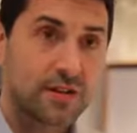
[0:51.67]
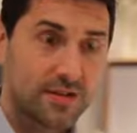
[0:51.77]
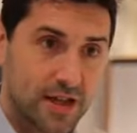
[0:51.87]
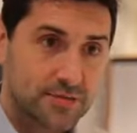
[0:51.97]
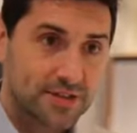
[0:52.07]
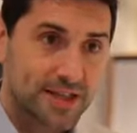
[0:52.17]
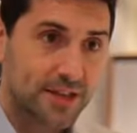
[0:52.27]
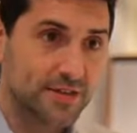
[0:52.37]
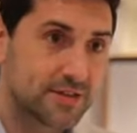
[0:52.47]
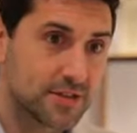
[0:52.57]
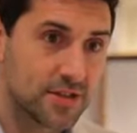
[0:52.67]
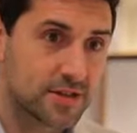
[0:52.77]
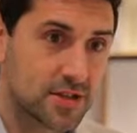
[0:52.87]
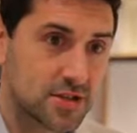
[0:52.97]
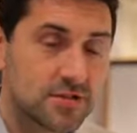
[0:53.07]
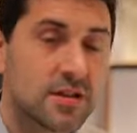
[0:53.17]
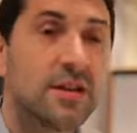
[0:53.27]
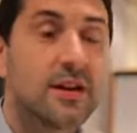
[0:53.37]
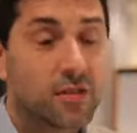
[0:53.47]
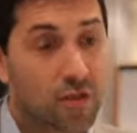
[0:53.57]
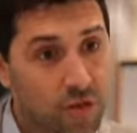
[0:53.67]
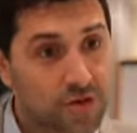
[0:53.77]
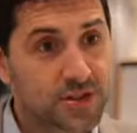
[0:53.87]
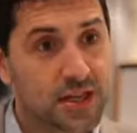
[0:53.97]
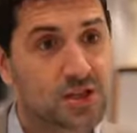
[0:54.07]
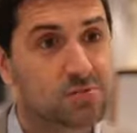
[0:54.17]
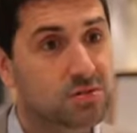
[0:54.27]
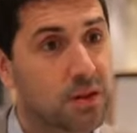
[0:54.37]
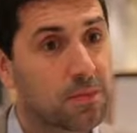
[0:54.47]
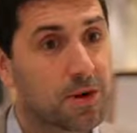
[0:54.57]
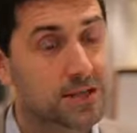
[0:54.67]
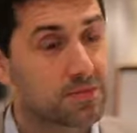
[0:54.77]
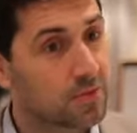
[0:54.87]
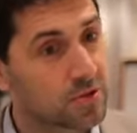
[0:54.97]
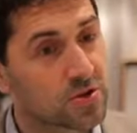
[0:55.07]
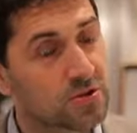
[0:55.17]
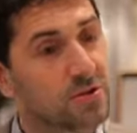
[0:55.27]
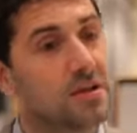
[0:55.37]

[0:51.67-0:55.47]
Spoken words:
That was the second session. The third session was about price promotion,